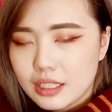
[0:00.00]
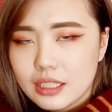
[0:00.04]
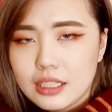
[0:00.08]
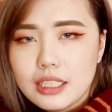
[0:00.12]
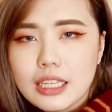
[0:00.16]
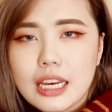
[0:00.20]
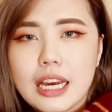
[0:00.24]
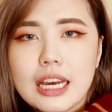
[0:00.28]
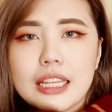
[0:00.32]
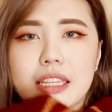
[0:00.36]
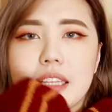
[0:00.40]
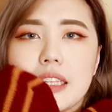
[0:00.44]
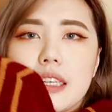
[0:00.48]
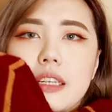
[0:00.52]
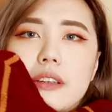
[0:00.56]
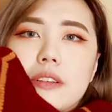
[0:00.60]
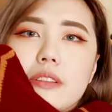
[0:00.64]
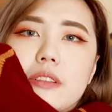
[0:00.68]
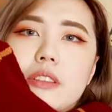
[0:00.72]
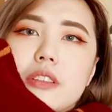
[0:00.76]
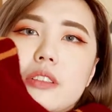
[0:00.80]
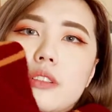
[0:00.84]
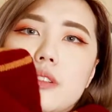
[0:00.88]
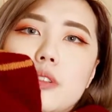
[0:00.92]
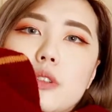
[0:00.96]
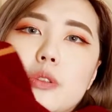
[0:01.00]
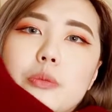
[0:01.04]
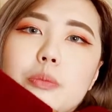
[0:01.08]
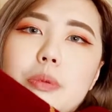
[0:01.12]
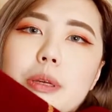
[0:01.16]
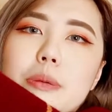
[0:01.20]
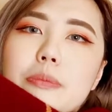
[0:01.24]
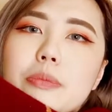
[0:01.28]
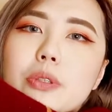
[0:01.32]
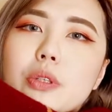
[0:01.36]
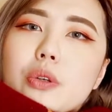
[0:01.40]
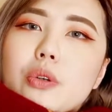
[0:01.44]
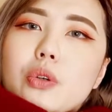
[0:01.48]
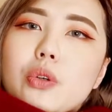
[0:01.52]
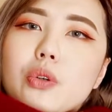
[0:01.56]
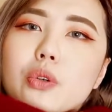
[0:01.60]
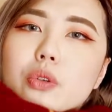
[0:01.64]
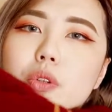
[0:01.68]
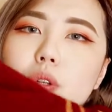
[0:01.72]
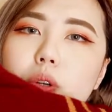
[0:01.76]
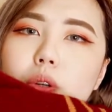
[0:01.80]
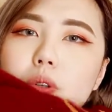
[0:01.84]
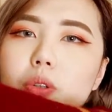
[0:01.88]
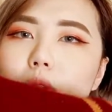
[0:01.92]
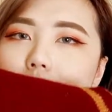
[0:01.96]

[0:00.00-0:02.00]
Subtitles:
yeah, I think to people who don't